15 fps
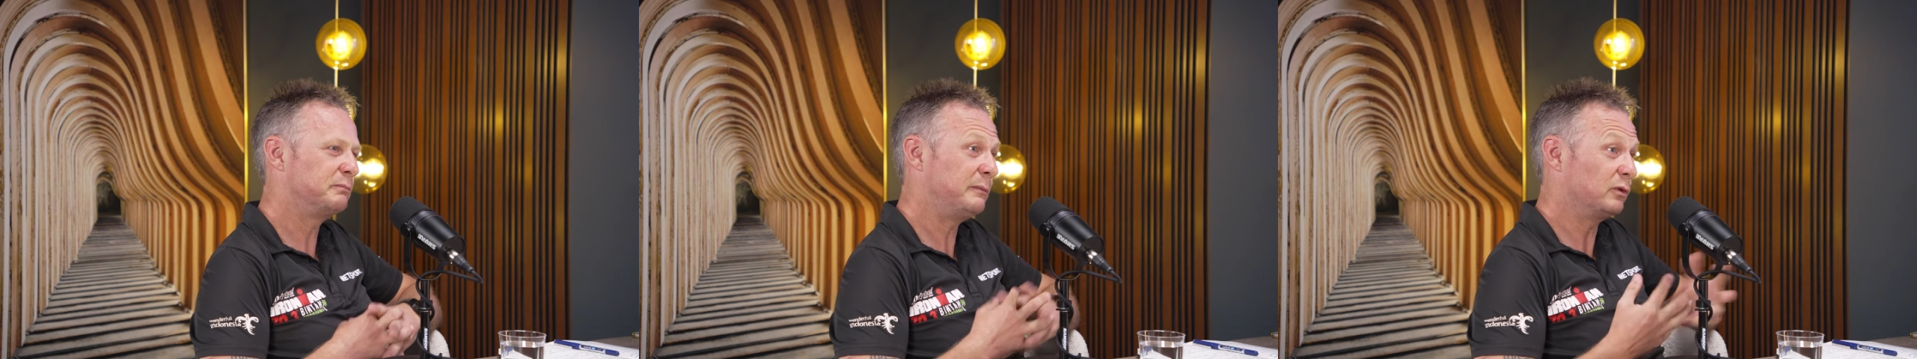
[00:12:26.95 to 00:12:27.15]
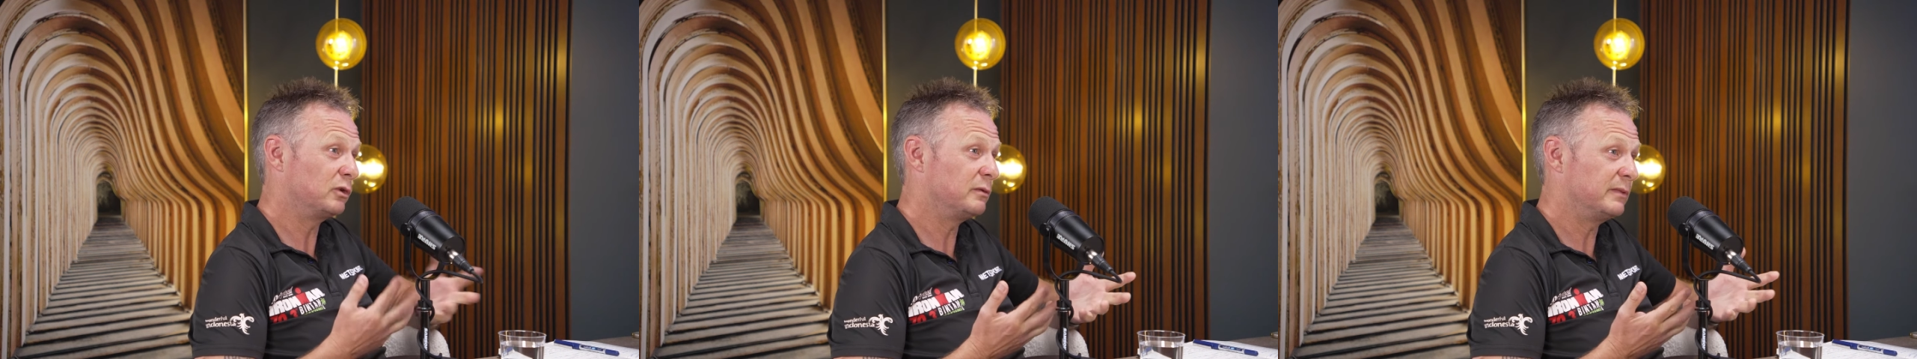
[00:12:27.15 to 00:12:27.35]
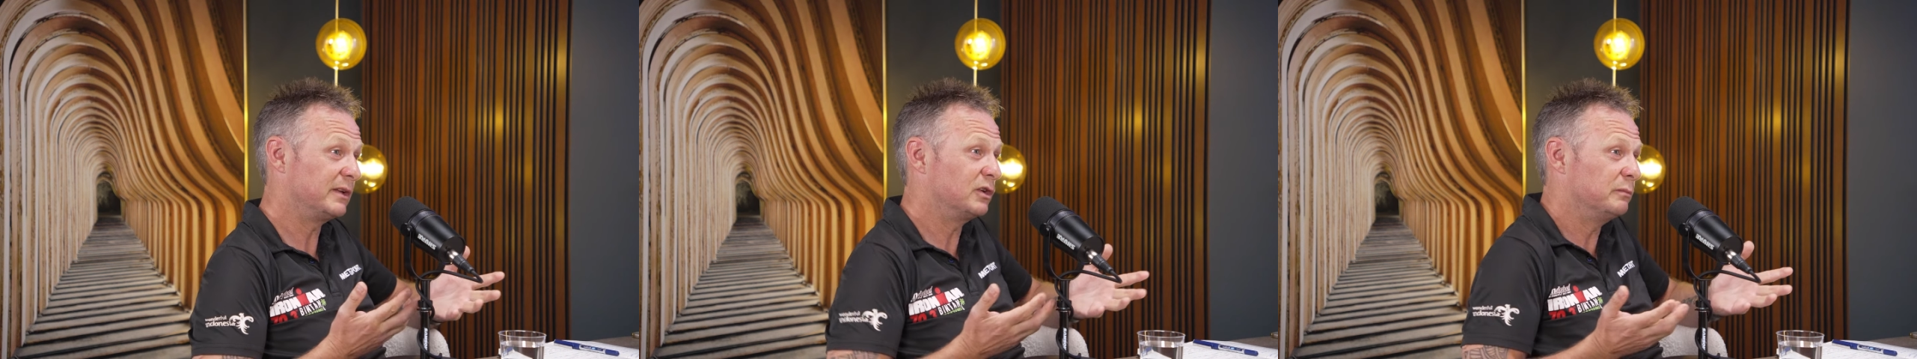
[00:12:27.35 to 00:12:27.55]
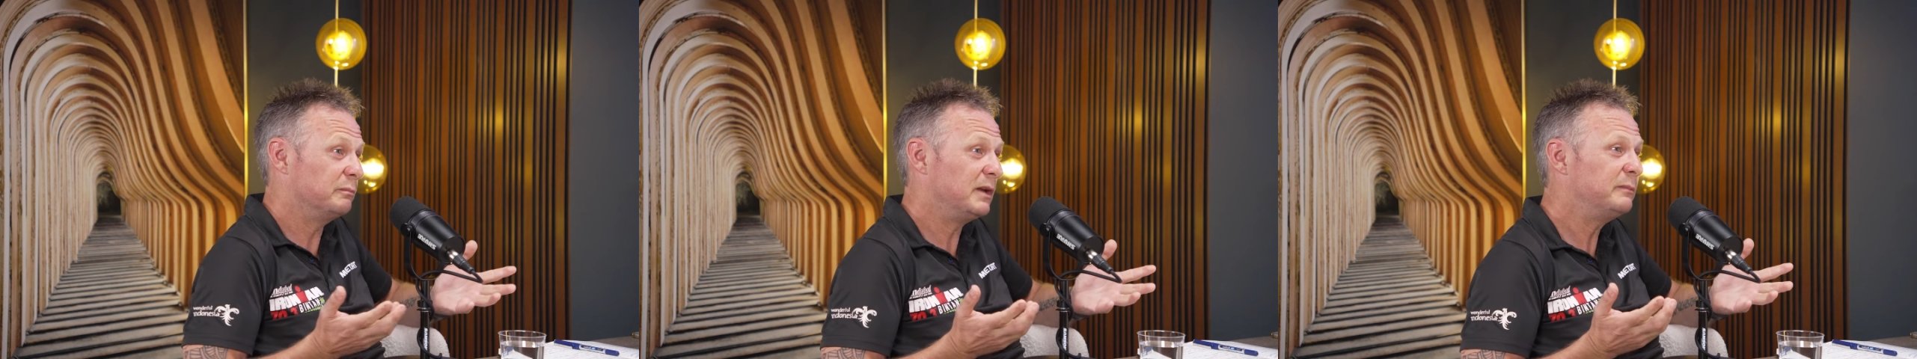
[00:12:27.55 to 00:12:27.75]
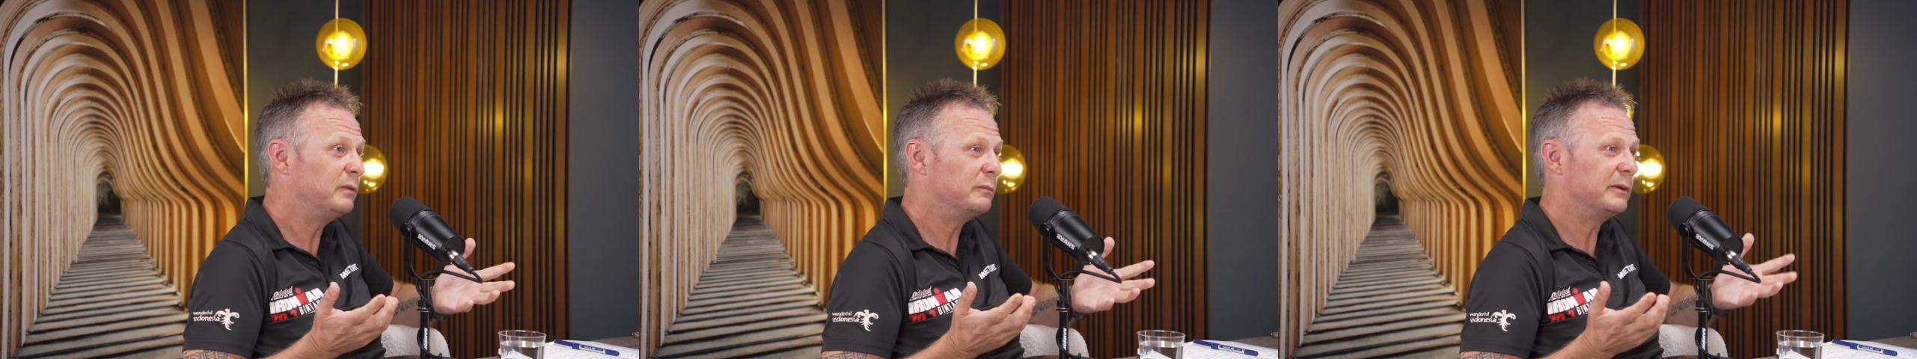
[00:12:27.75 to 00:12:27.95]
People can be good
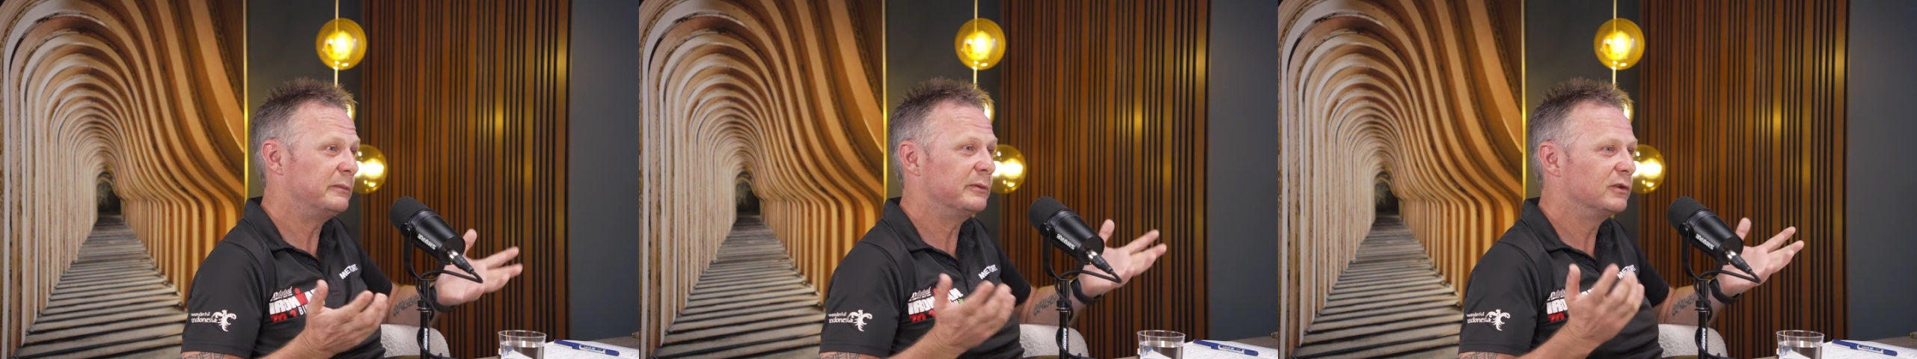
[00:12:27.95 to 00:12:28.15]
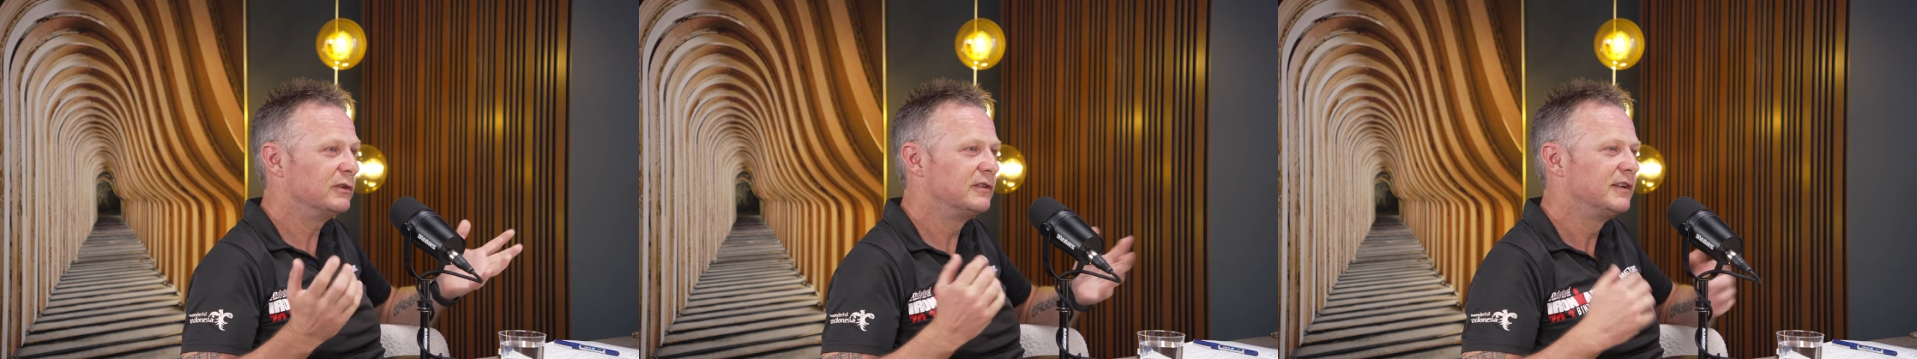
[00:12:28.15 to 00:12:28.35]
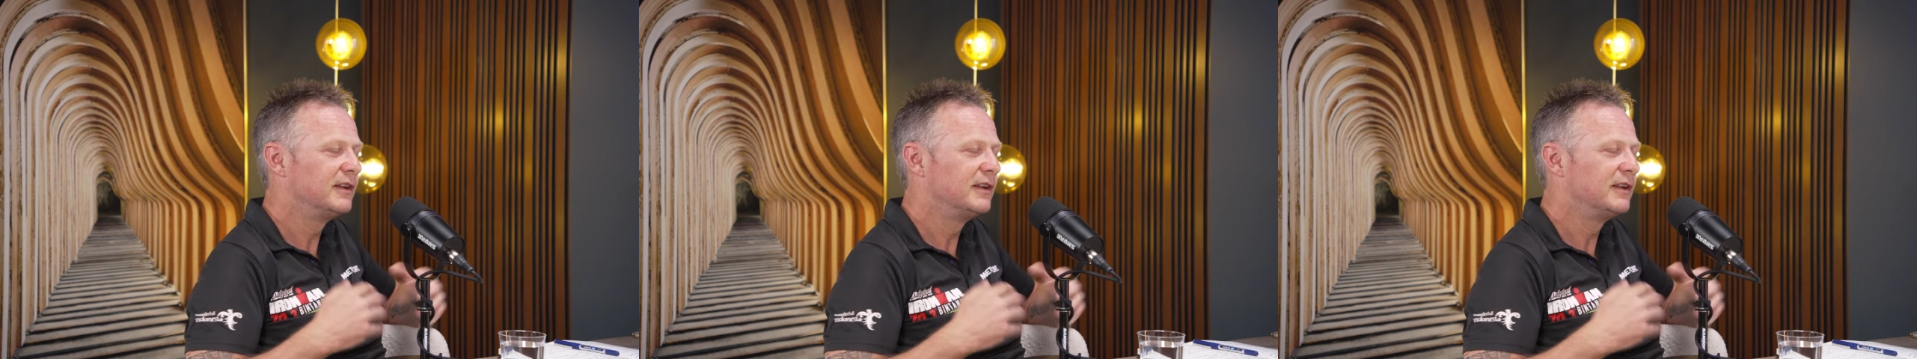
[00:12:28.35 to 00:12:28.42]
people,